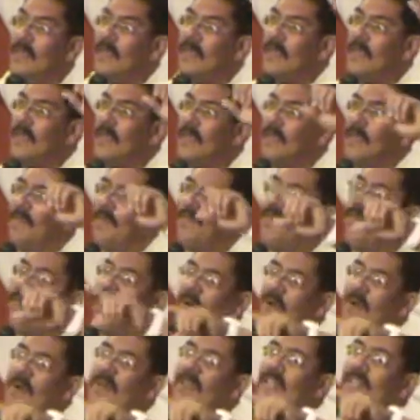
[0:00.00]
took them
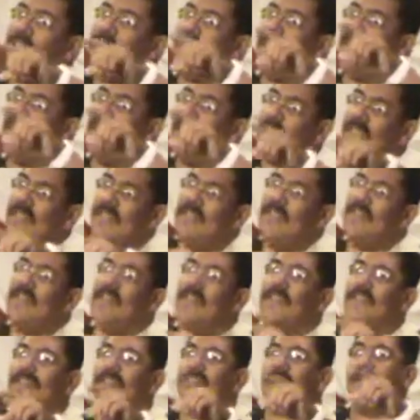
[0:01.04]
40
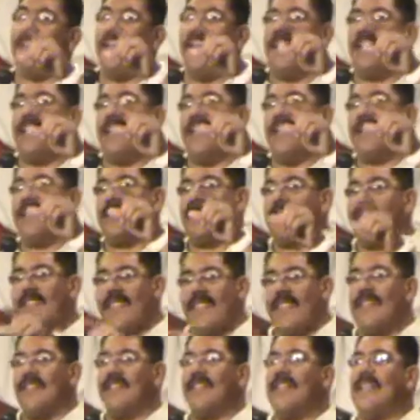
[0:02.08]
years and they
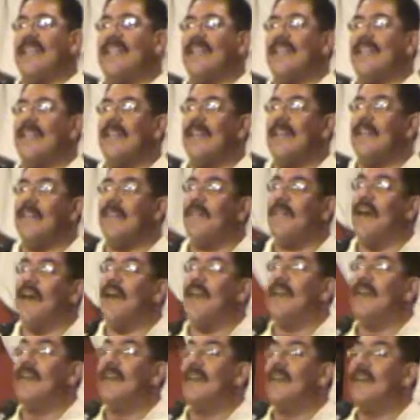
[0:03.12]
still didn't get it
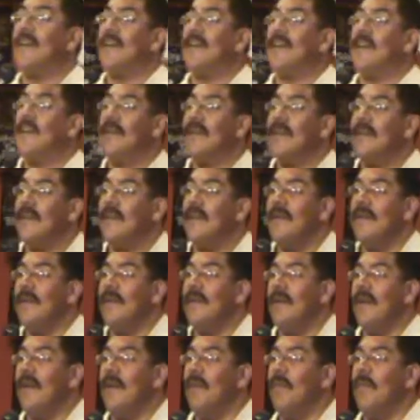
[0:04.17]
right
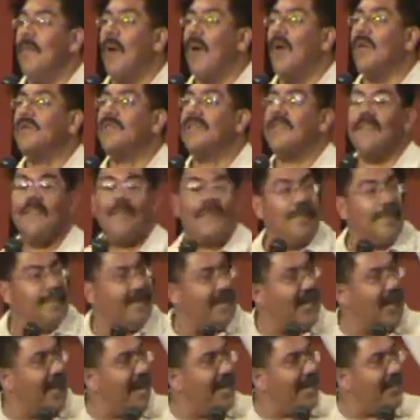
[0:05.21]
and most of them
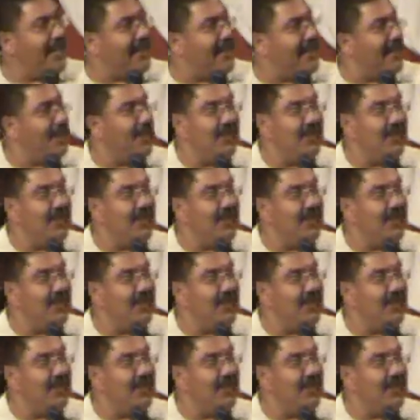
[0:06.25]
died in the